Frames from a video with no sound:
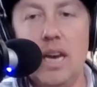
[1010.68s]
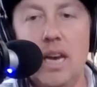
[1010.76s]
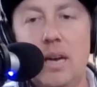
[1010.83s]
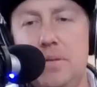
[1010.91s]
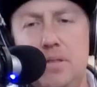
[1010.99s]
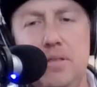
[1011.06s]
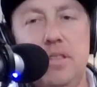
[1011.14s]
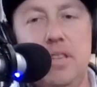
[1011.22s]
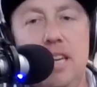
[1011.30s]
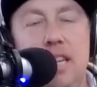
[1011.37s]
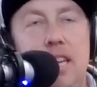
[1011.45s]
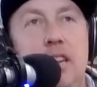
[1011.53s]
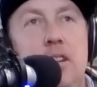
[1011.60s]
Absolutely.
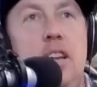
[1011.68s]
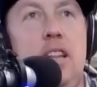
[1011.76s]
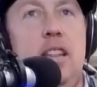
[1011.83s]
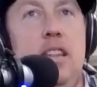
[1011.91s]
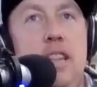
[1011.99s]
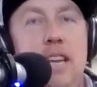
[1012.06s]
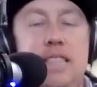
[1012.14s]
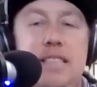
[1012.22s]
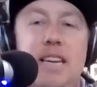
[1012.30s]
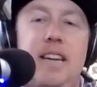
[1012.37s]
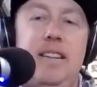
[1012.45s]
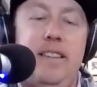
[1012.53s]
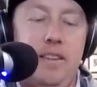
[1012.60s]
And, you know, and that's
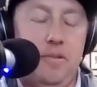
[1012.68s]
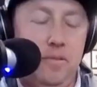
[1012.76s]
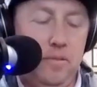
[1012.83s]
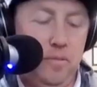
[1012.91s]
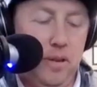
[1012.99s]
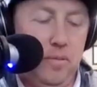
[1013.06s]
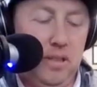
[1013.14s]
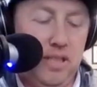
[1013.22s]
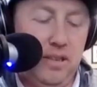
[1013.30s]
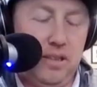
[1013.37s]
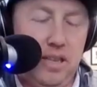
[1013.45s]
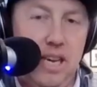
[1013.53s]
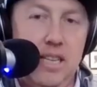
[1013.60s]
kind of like what we
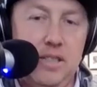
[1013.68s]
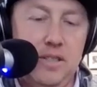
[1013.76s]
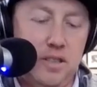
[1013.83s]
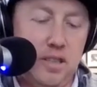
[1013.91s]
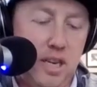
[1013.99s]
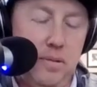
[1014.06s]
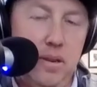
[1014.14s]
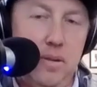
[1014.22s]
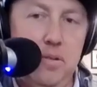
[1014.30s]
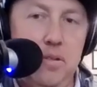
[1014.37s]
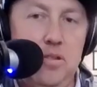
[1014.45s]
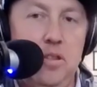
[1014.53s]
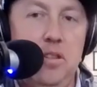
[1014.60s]
tell kids as they're coming up
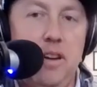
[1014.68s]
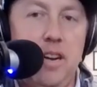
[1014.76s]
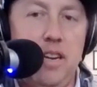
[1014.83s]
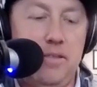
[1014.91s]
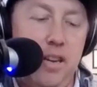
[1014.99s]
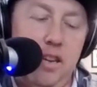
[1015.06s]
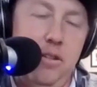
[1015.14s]
through the junior ranks, right?